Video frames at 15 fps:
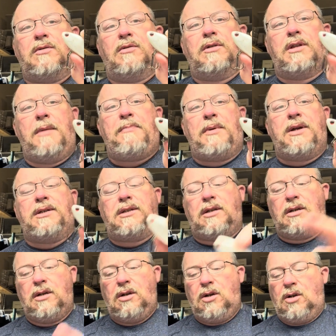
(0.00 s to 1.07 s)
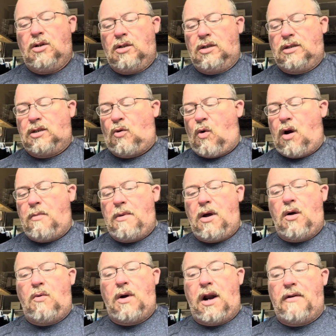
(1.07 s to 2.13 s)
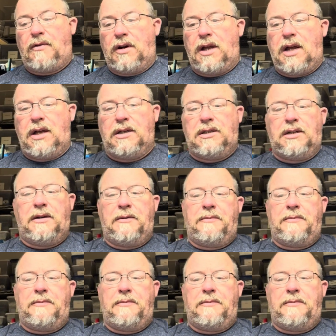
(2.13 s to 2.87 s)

lipless, square bill, whatever it is.